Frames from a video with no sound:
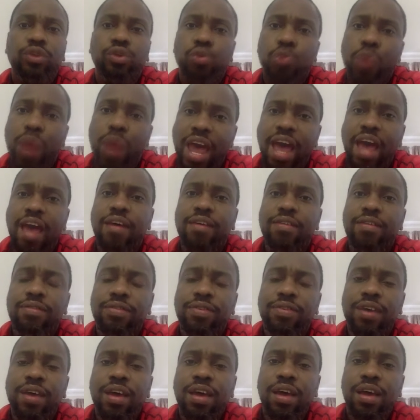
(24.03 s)
to have
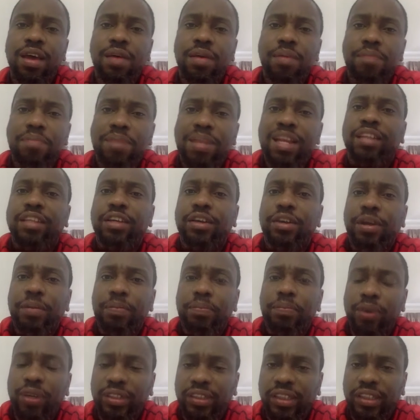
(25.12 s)
military
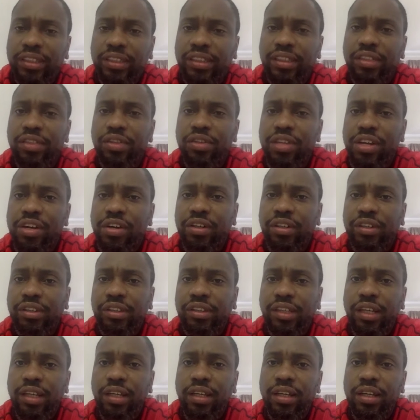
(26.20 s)
presence in the D R
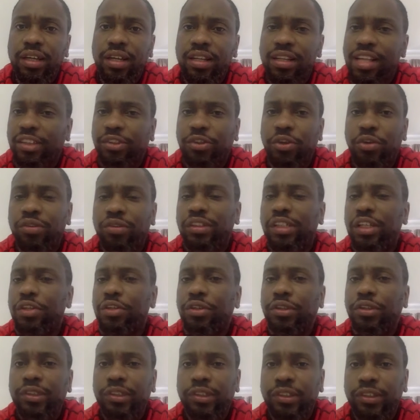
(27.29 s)
C that's
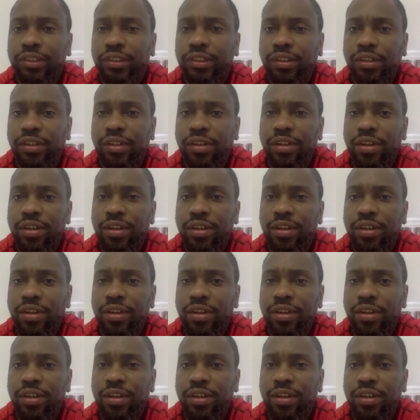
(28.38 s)
continuous.